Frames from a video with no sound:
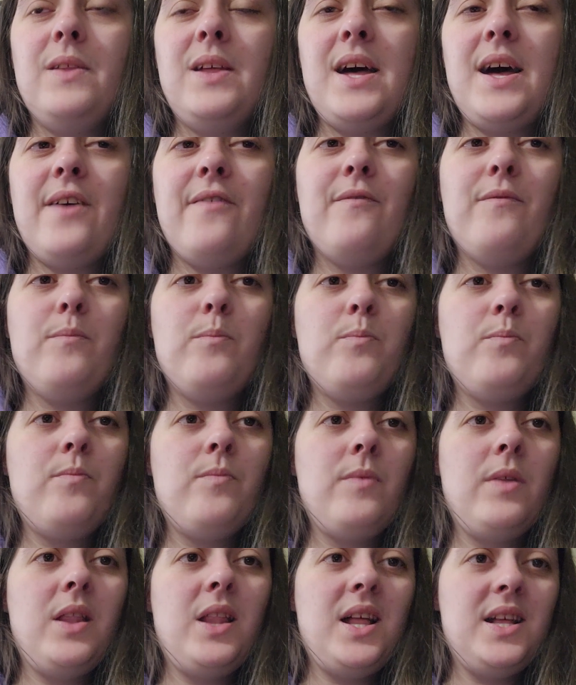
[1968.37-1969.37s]
I have
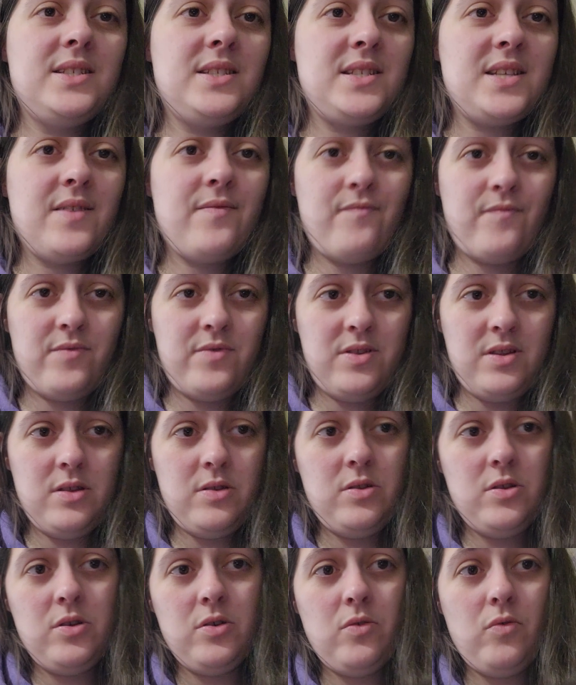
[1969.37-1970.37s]
a lot of stuff to
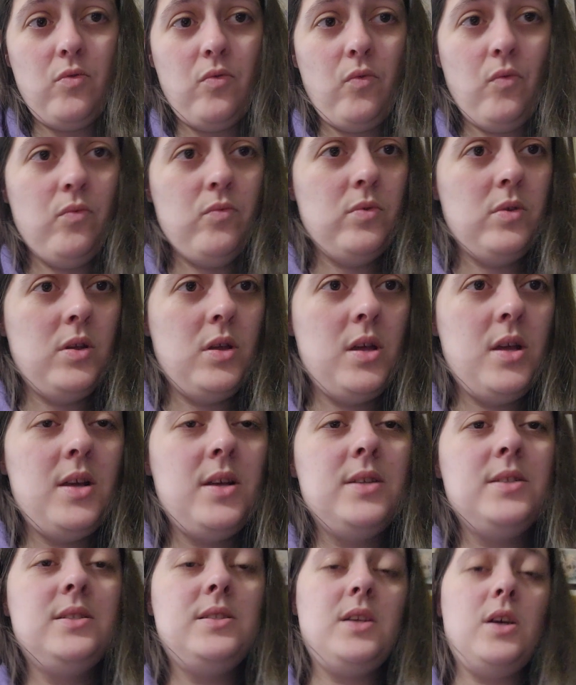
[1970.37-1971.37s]
do.
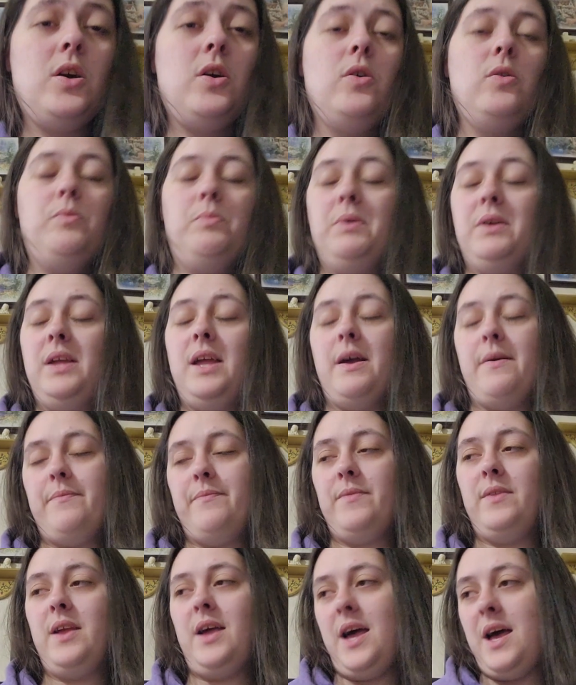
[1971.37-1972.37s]
So, but yeah,
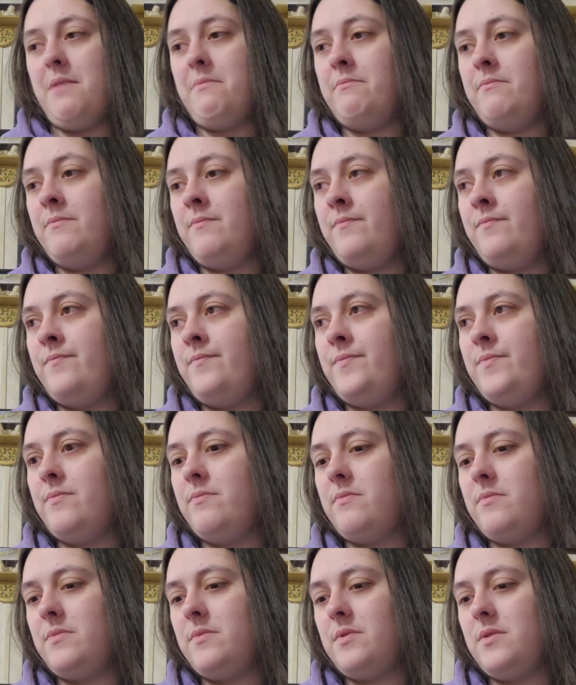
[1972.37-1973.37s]
I'm
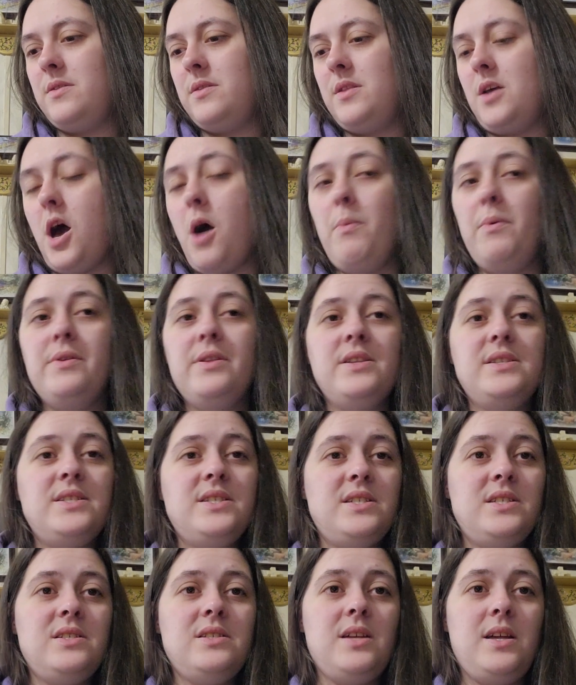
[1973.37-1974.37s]
hoping this
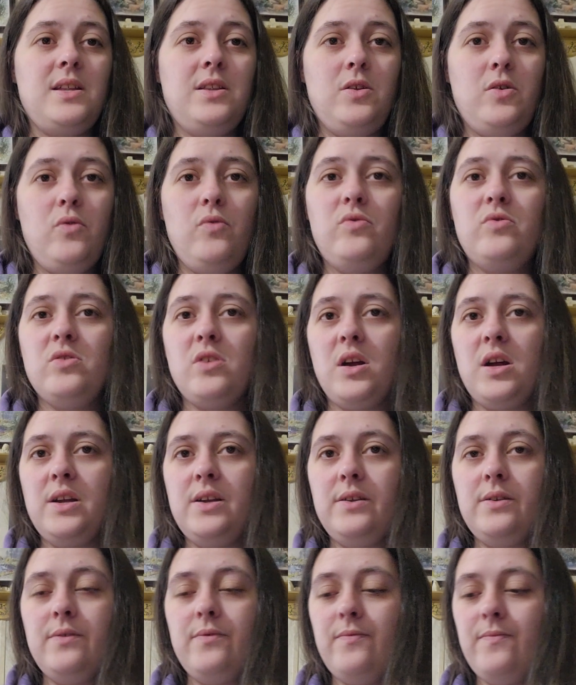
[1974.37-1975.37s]
is a new
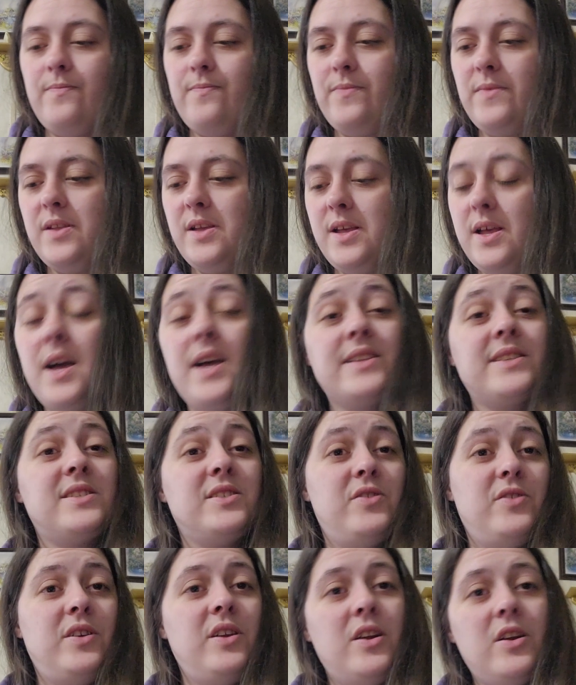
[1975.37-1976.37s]
start. It's a
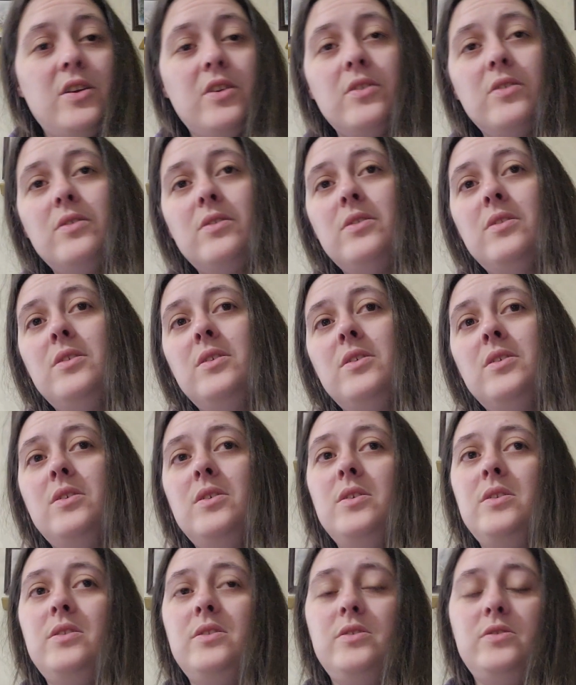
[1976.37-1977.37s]
new year,
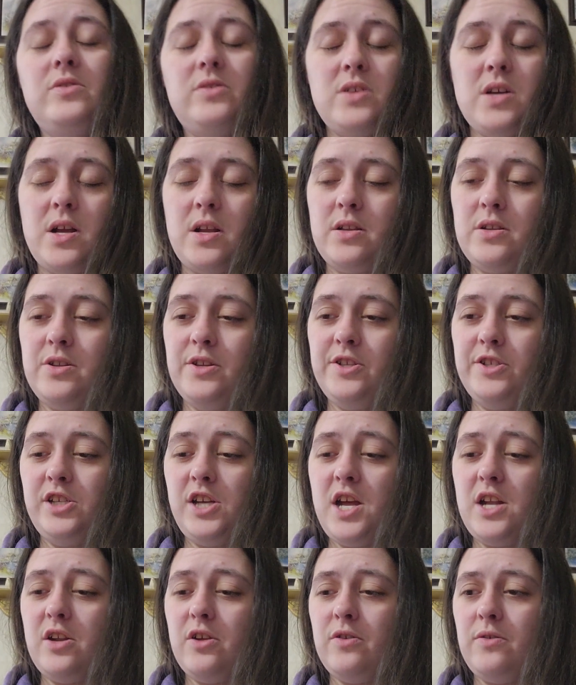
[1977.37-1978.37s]
new start to the
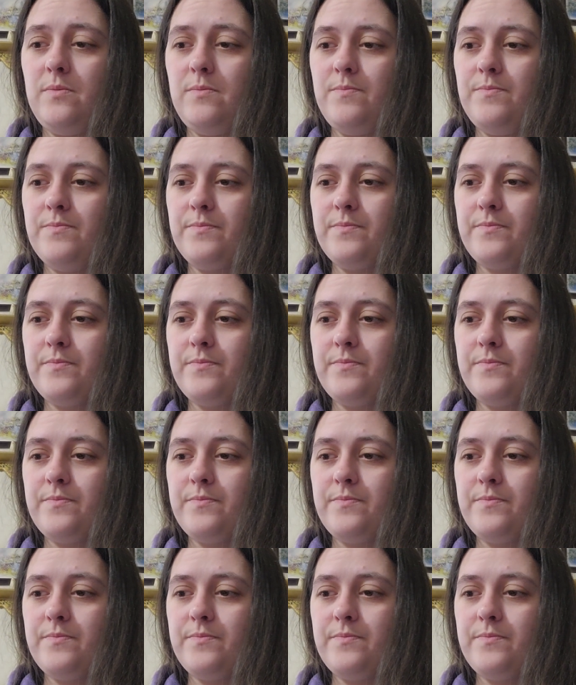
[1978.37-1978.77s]
channel.